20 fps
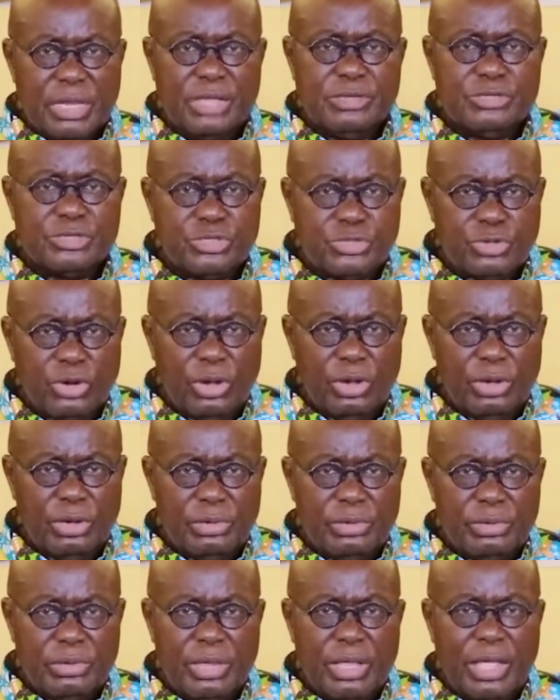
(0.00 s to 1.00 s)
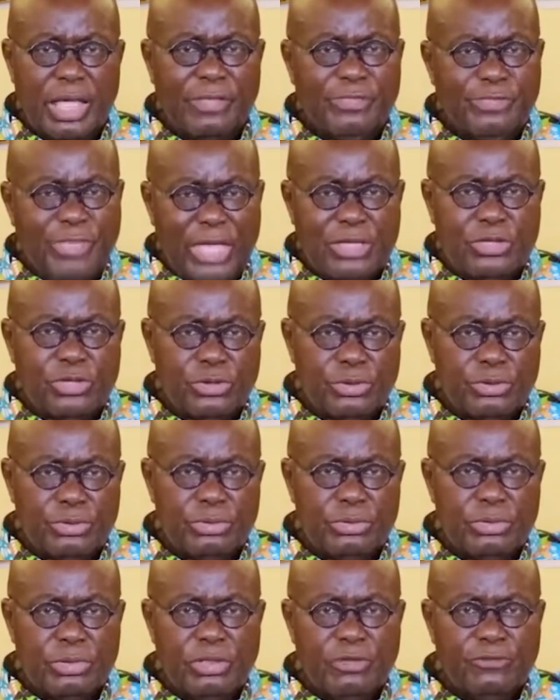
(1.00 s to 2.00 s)
and strong. I thank you
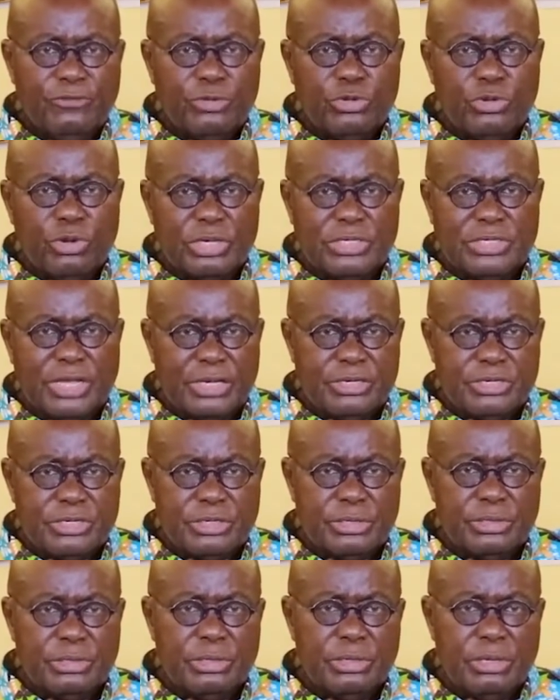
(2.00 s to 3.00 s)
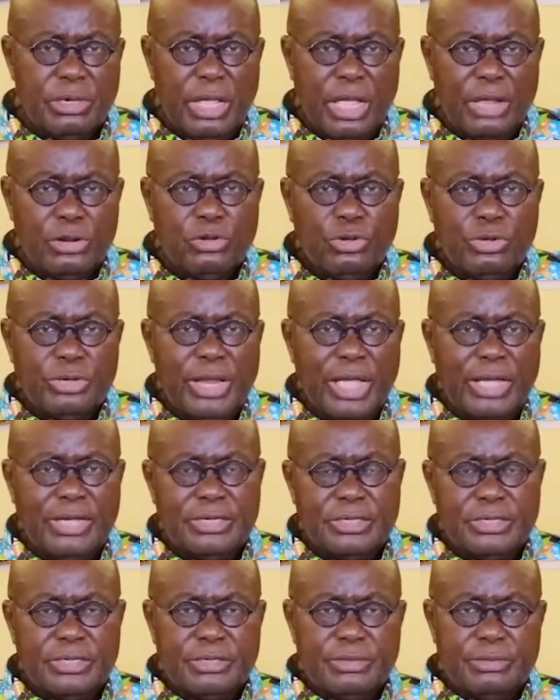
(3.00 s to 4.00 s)
for your attention and good
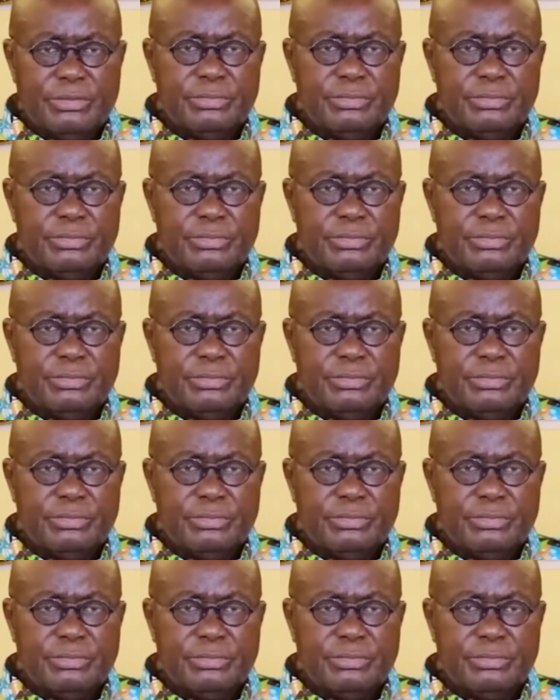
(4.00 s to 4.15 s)
night.